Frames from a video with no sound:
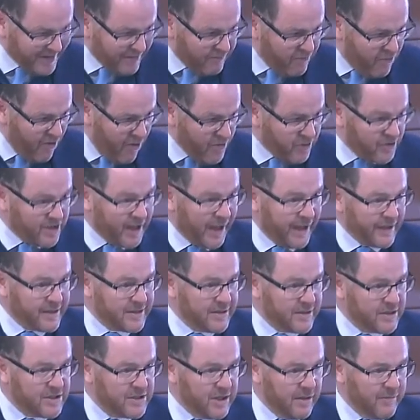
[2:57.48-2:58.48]
the process
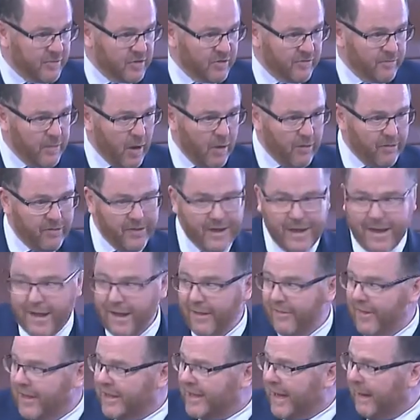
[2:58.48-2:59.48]
in terms of both
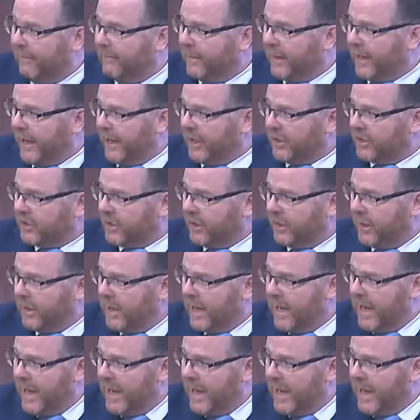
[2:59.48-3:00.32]
this application